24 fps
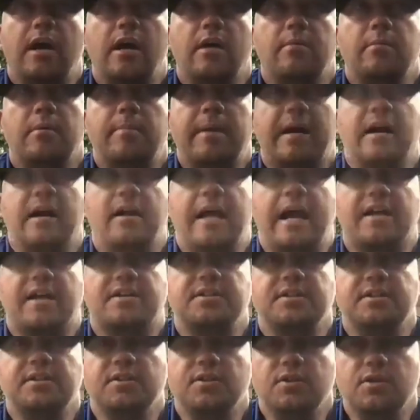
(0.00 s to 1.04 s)
about
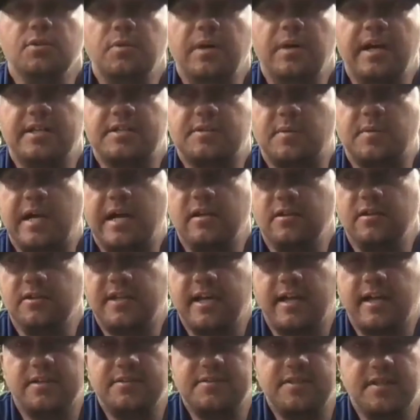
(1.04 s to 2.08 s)
actually in the U.S. What I look
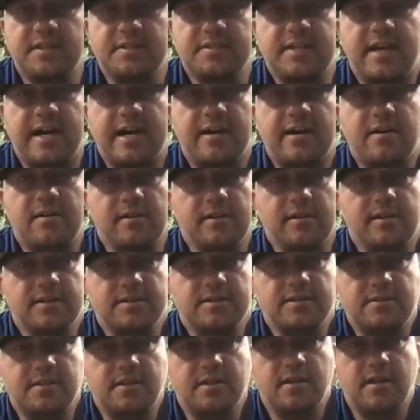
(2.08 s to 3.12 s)
at is the entire
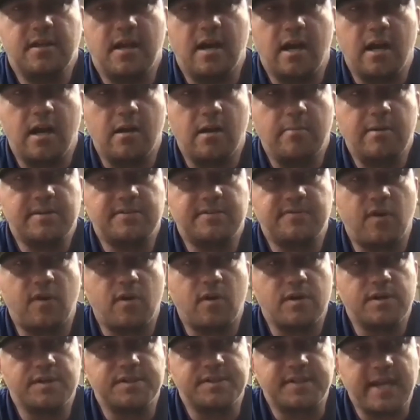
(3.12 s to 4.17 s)
list. As
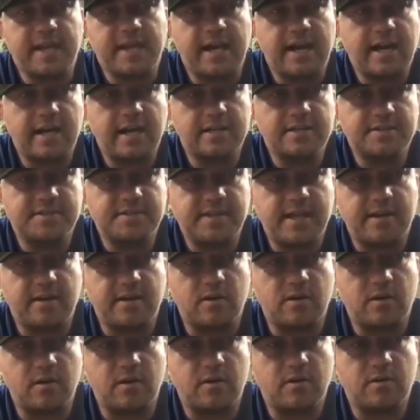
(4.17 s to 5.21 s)
far as guys that
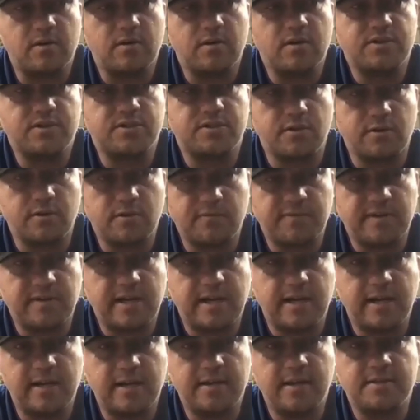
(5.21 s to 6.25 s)
are
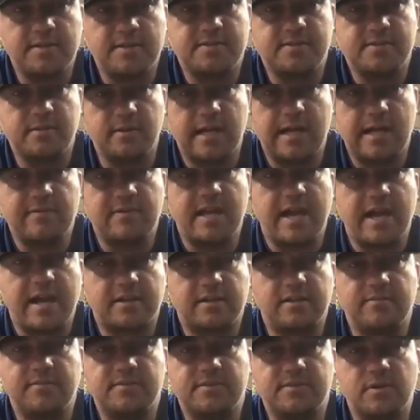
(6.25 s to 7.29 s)
certified and still have an
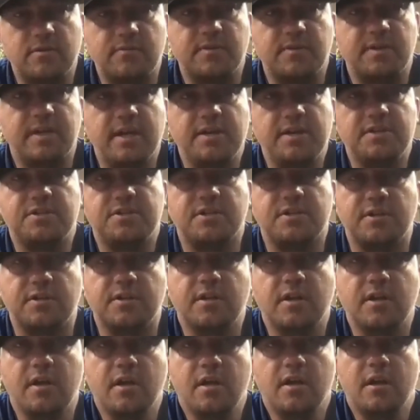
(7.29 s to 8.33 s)
active certification,
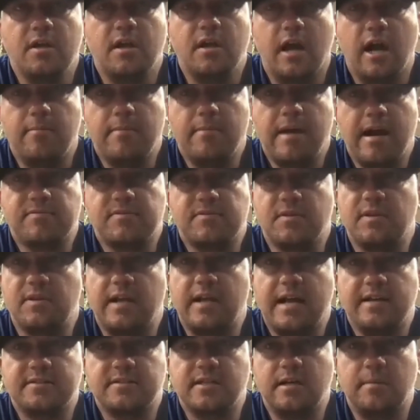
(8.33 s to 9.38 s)
after the
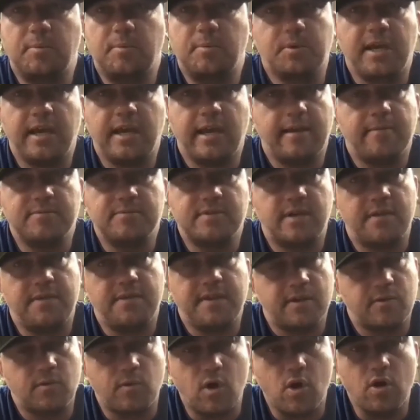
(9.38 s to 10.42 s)
last couple camps, I
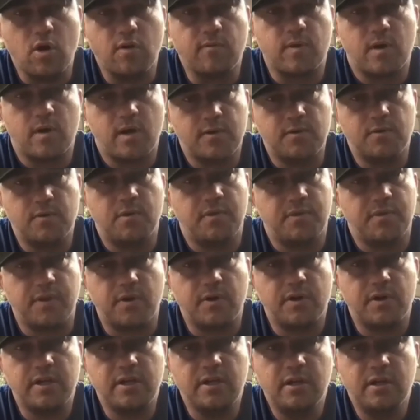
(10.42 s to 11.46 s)
think we're over
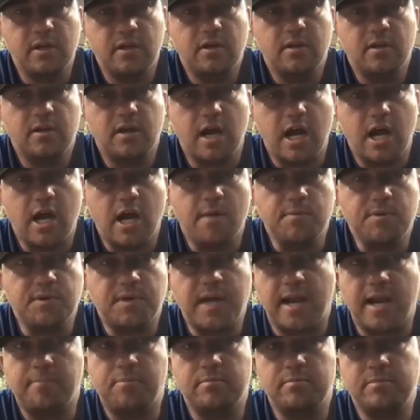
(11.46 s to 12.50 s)
130. You
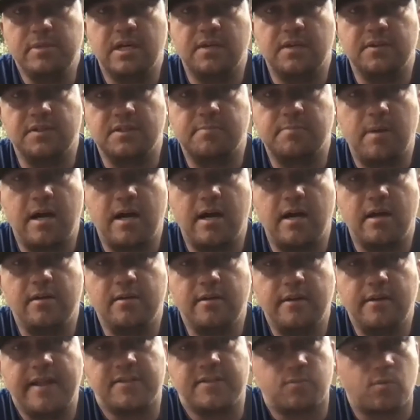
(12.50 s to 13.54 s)
kind of put me on the spot.
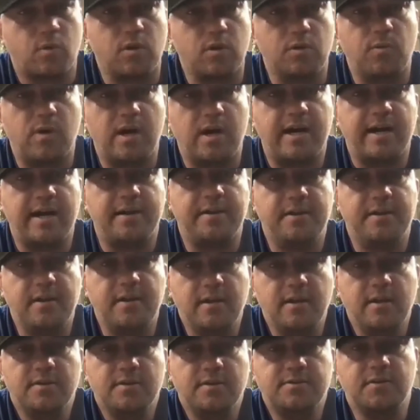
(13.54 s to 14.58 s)
That's worldwide.
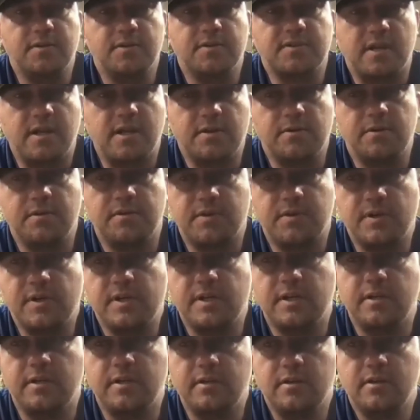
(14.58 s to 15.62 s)
So there's 130
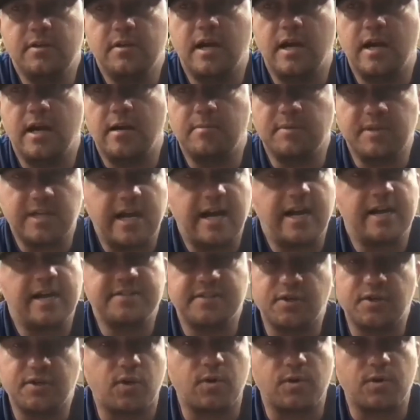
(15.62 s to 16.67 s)
guys
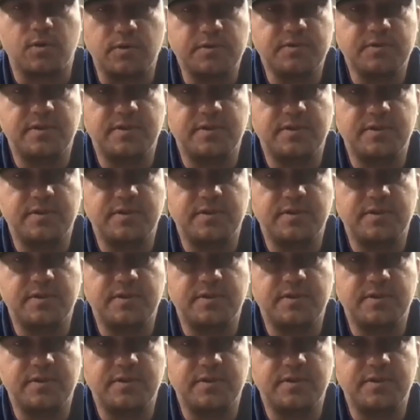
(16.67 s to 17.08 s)
and girls